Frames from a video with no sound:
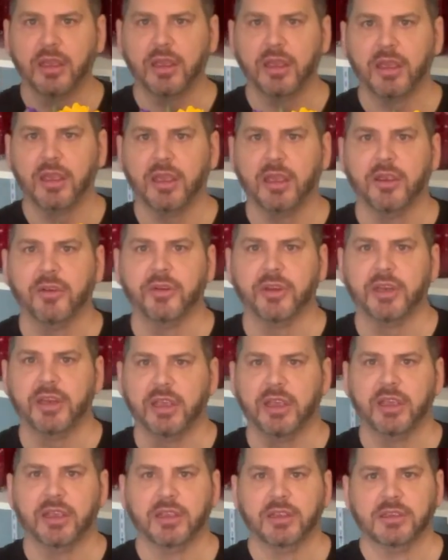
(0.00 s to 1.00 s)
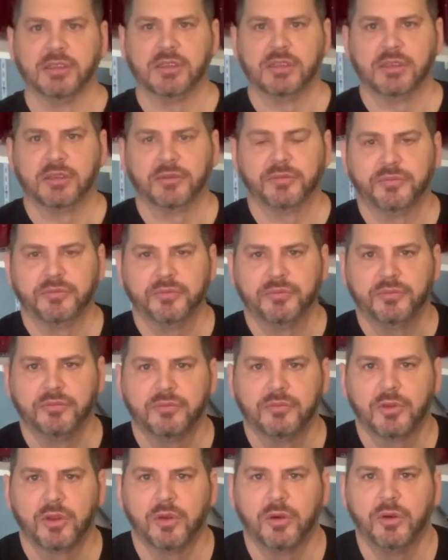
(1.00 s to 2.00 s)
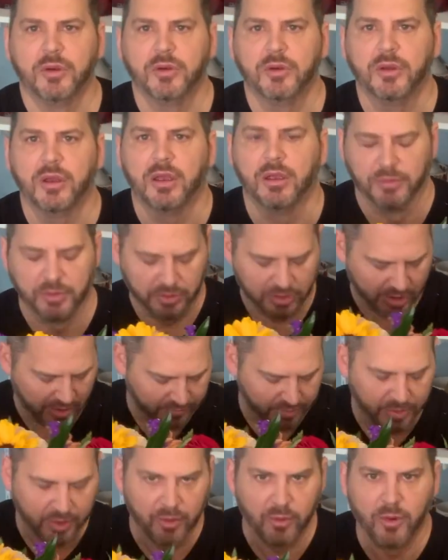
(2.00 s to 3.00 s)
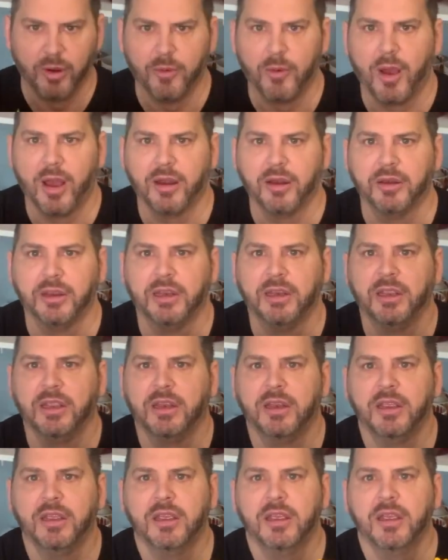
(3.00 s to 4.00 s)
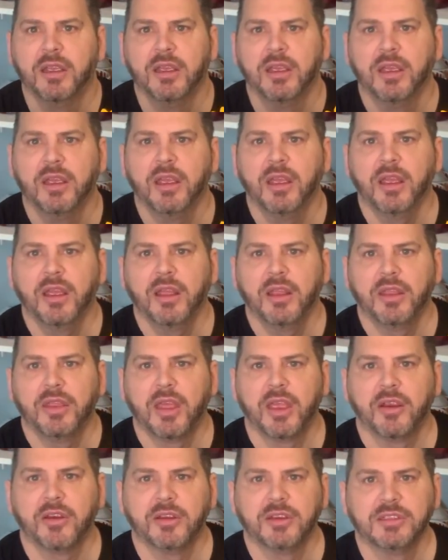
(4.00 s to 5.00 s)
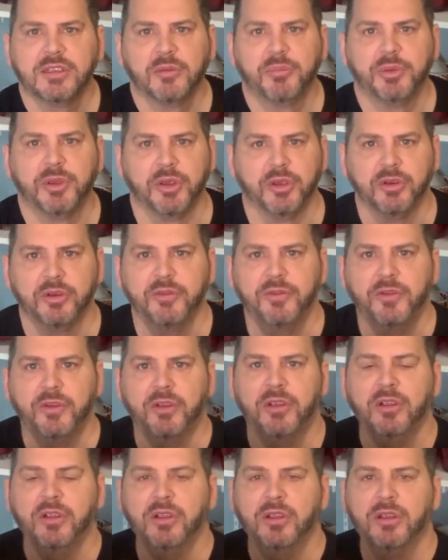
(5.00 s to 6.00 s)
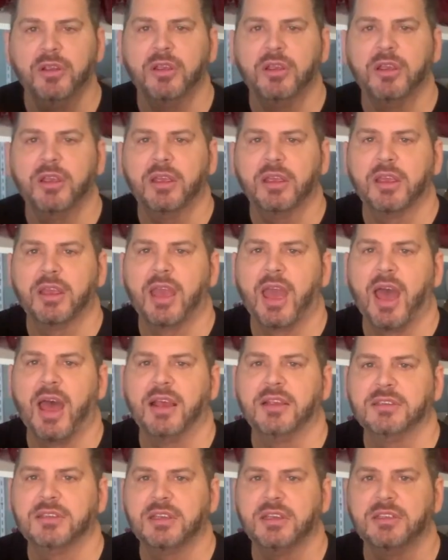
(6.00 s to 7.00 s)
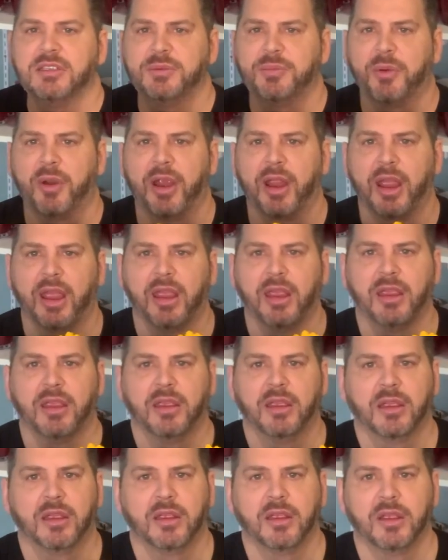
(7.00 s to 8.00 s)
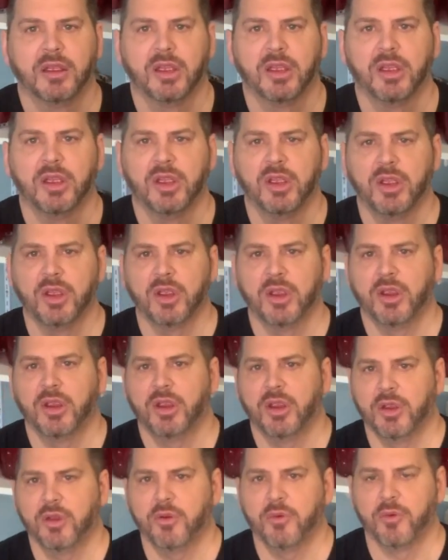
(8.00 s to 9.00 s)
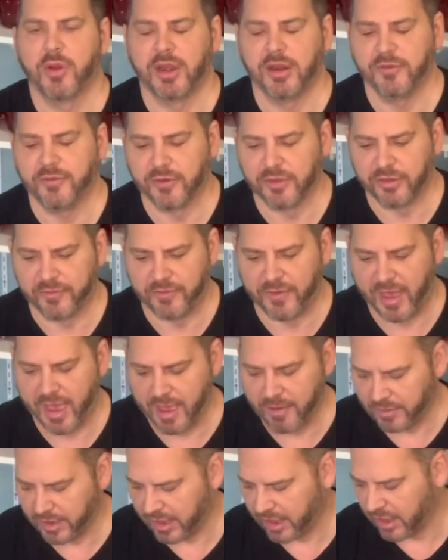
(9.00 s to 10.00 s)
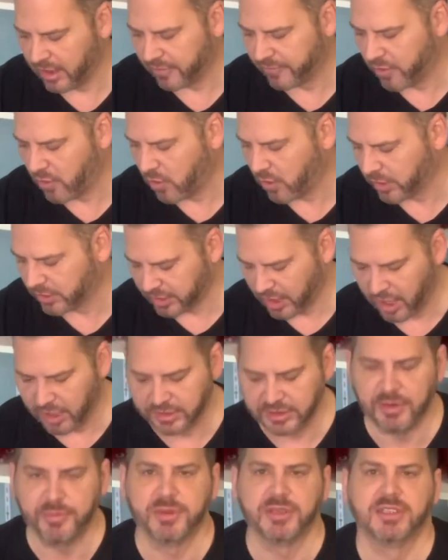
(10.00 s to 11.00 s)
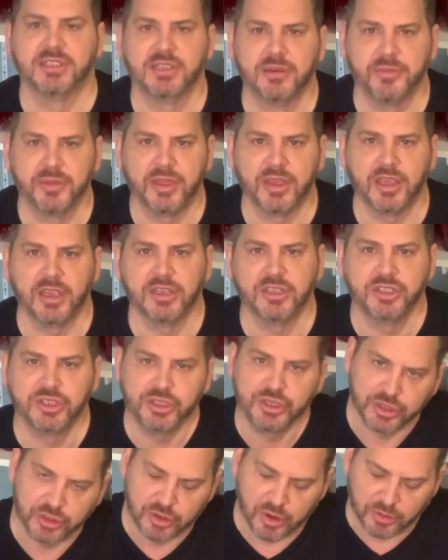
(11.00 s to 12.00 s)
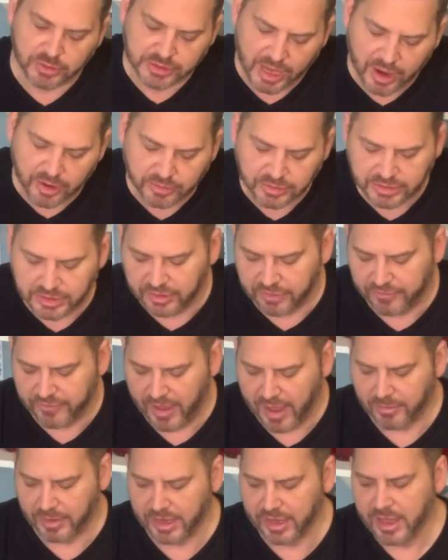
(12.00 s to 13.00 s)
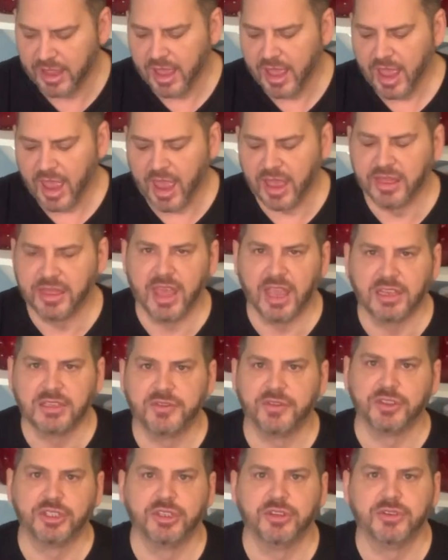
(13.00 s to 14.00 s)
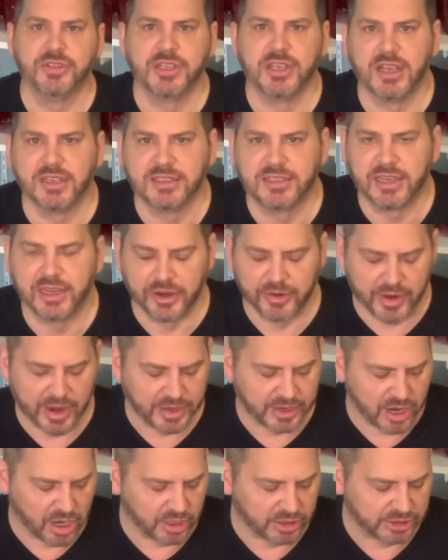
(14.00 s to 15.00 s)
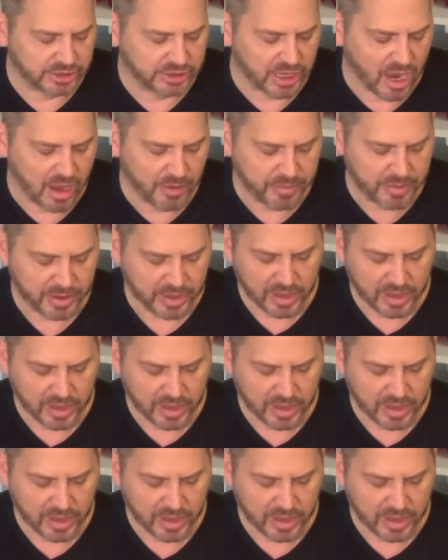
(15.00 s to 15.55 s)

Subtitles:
Here it is. Oh, I'm going to have to put more water in. There is our beautiful casket spray, ready for the family. And of course, our deepest sympathy goes out to the family. And thanks for choosing us here at our shop